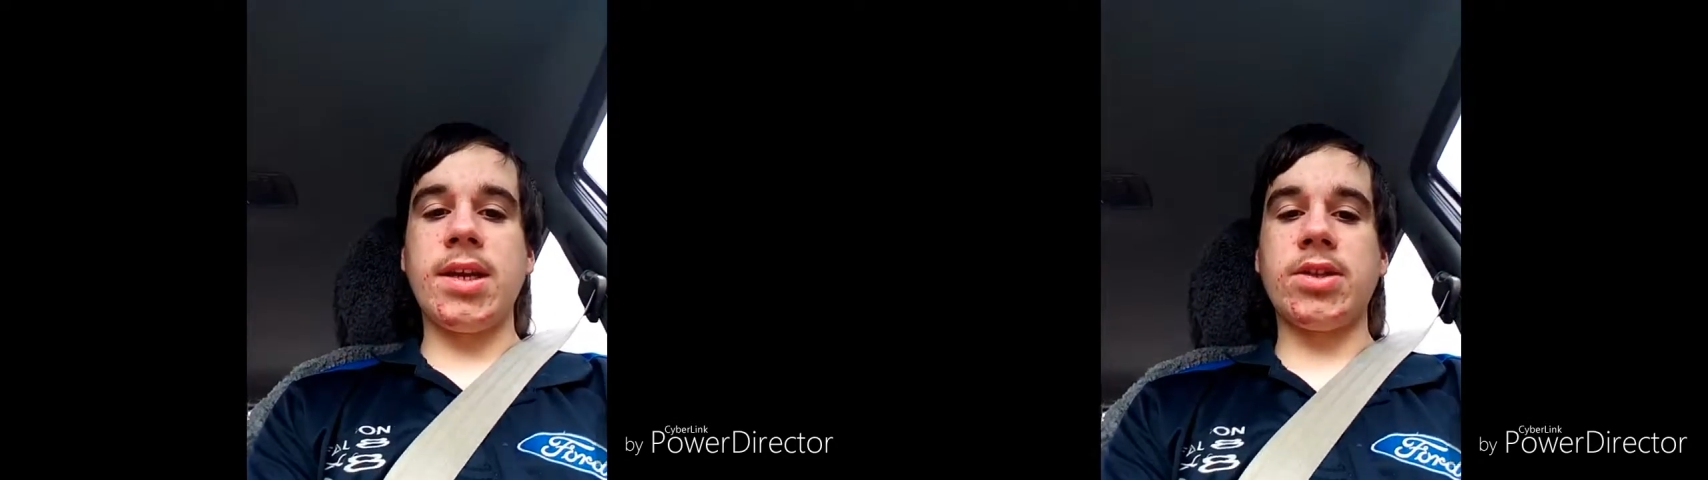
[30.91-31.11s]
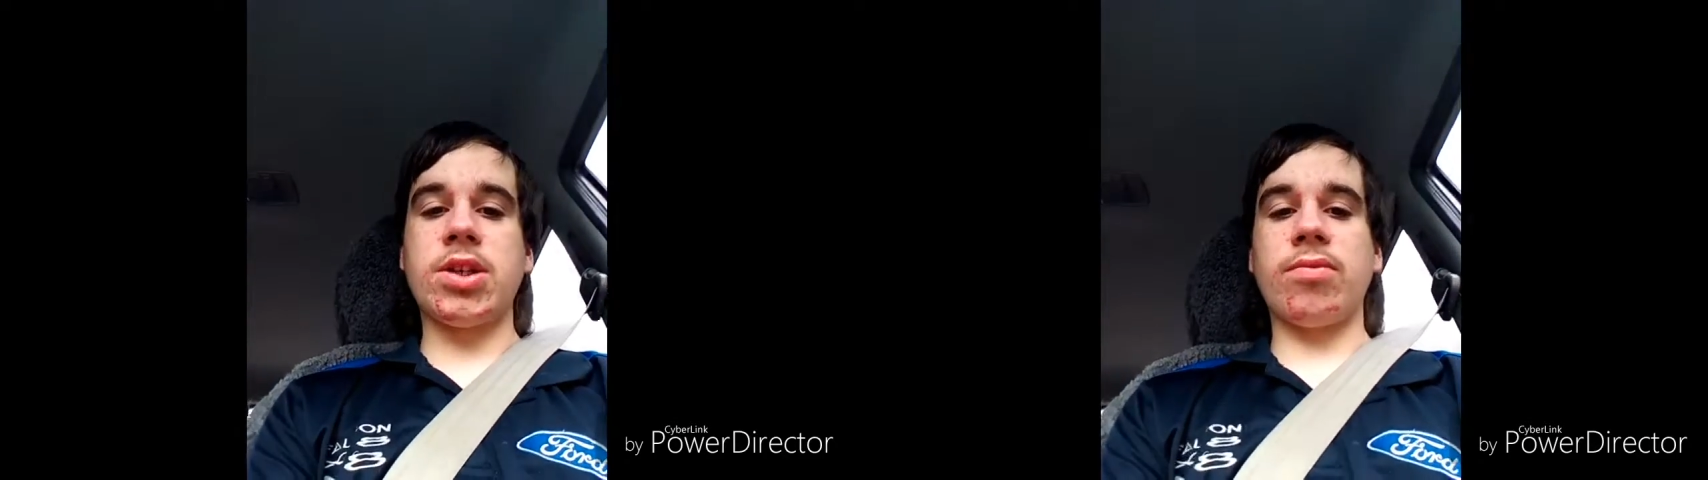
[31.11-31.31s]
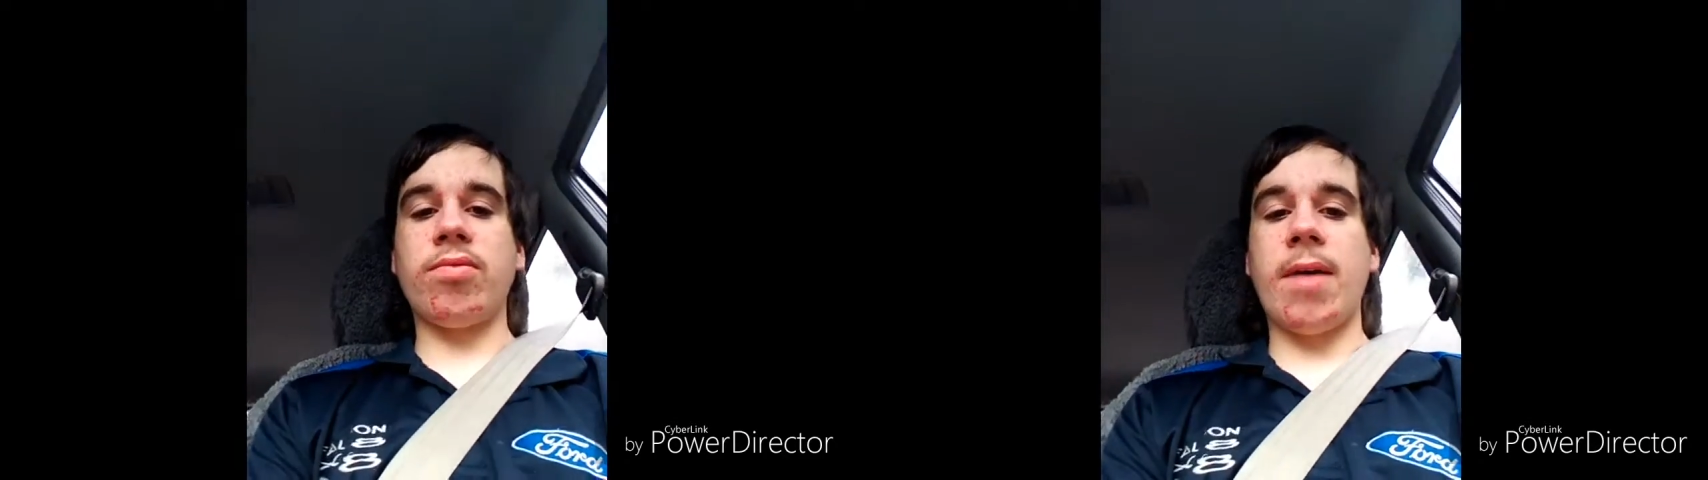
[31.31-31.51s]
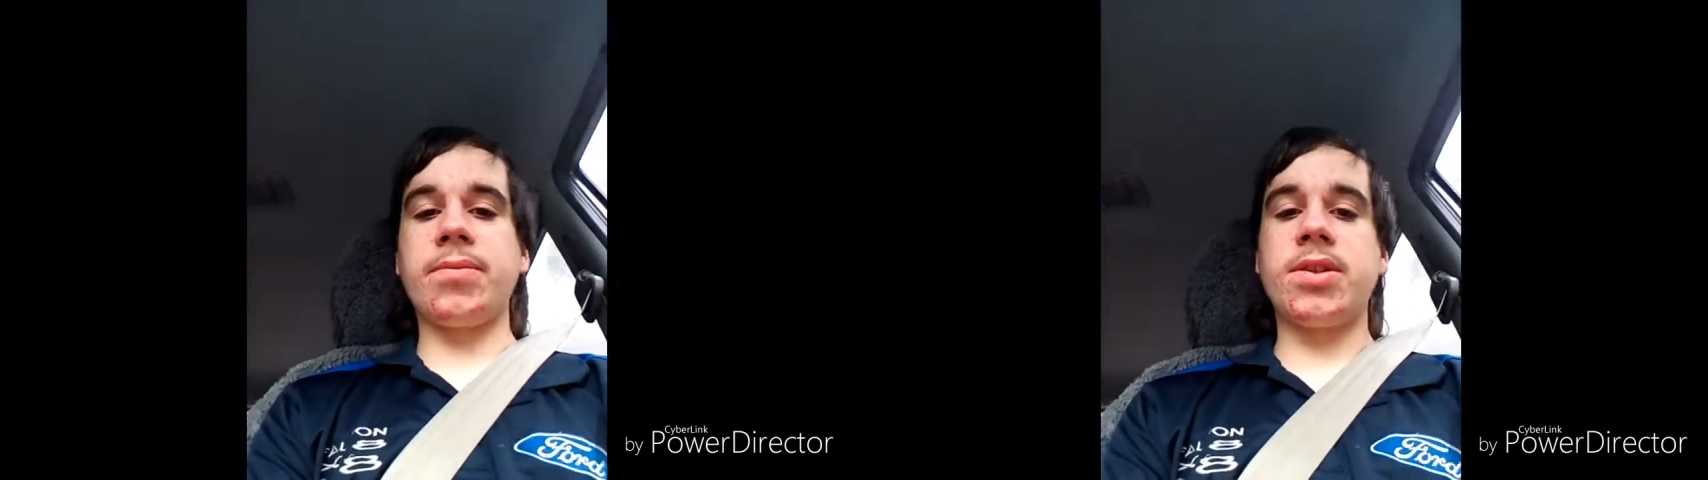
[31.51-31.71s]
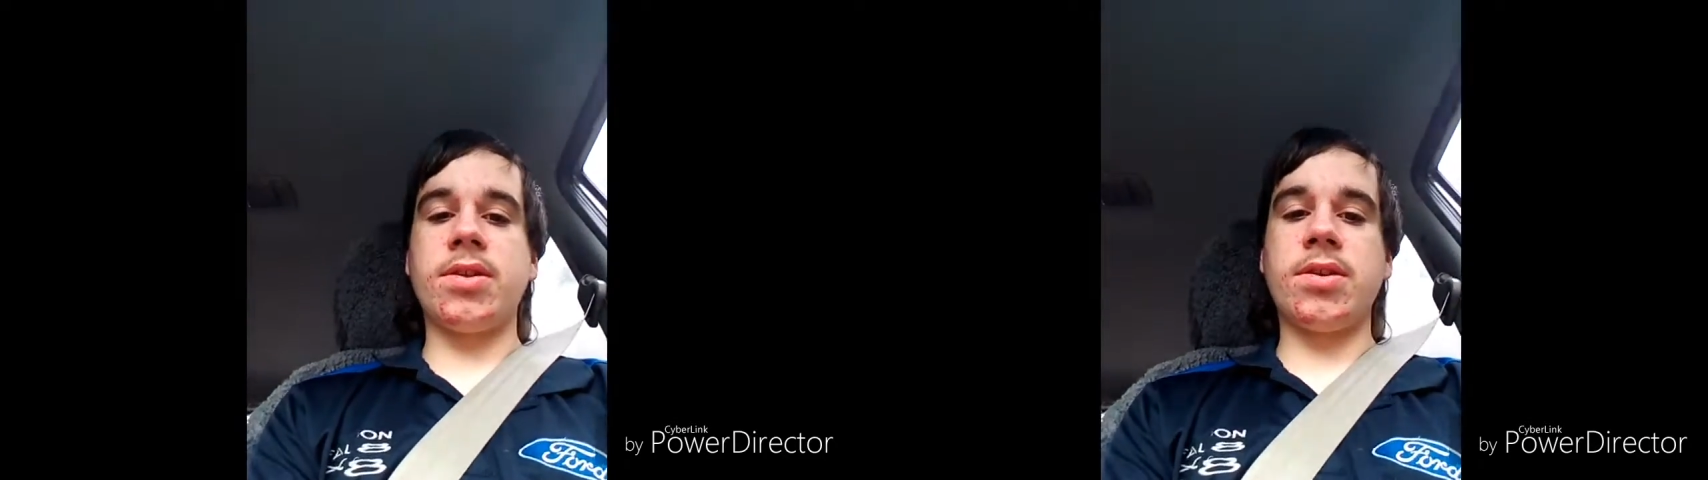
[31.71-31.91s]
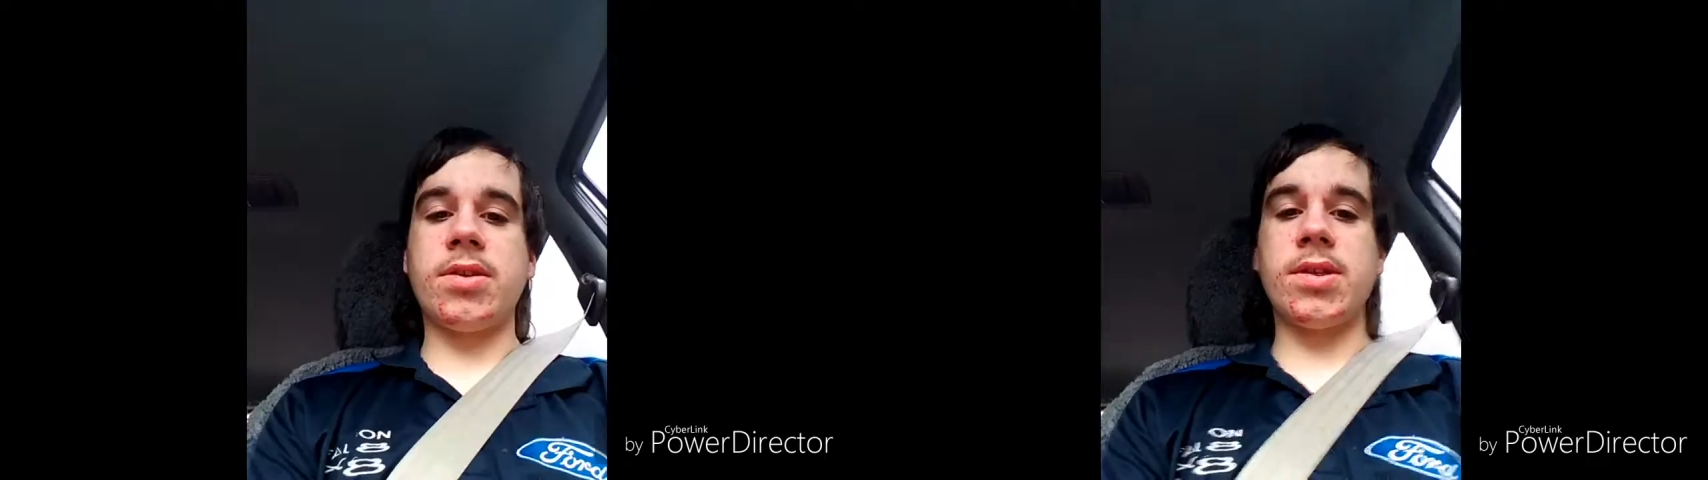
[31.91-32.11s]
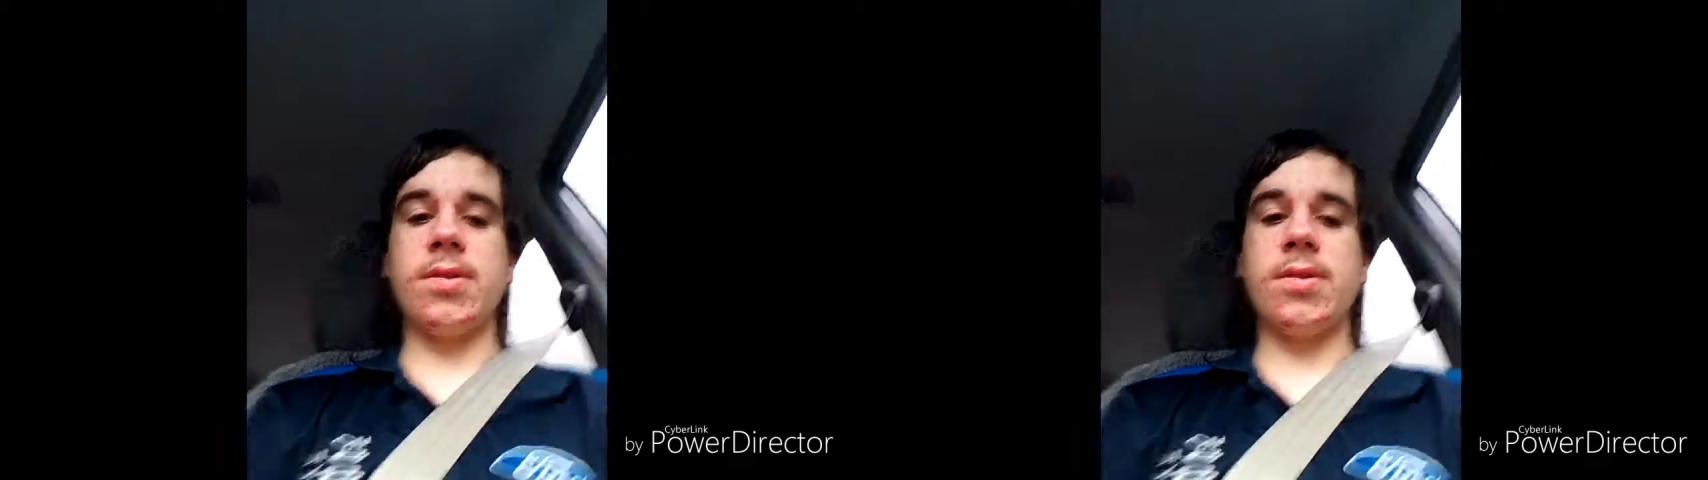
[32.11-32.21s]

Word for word: interrupted